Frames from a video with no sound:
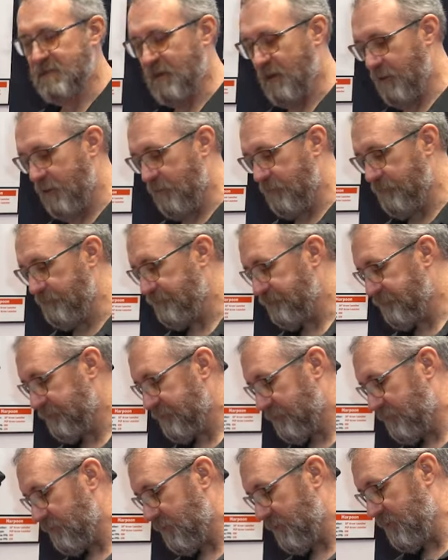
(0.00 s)
so
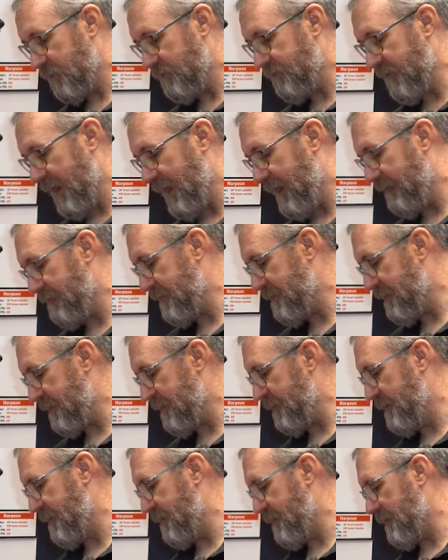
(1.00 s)
you've got everything
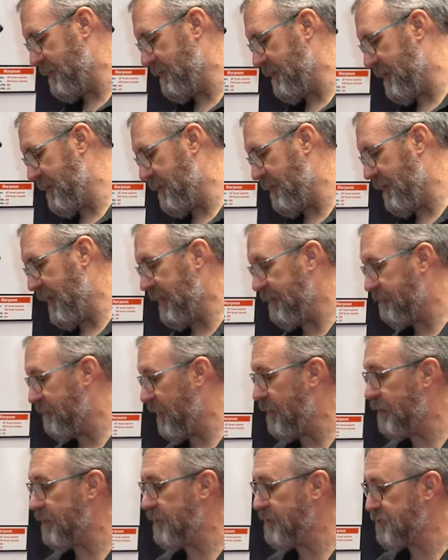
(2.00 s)
you need on there and a
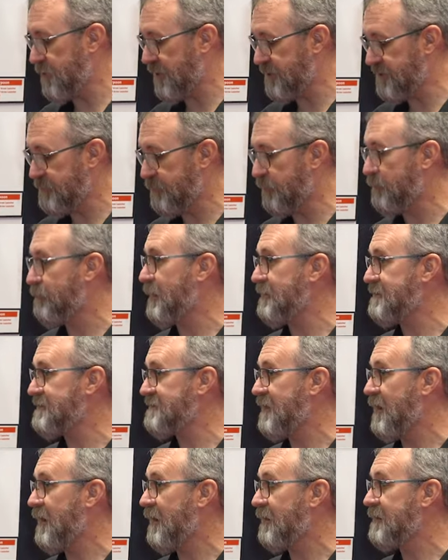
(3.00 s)
very adjustable
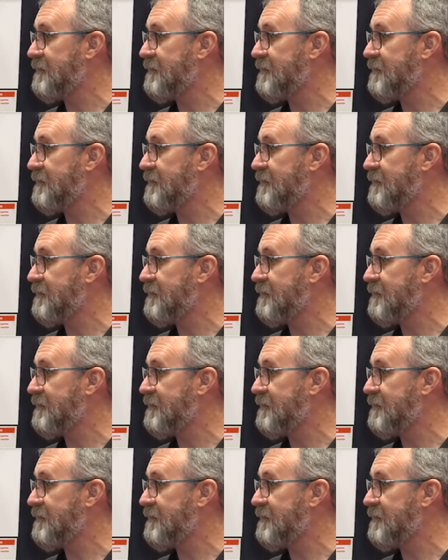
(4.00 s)
buttstock.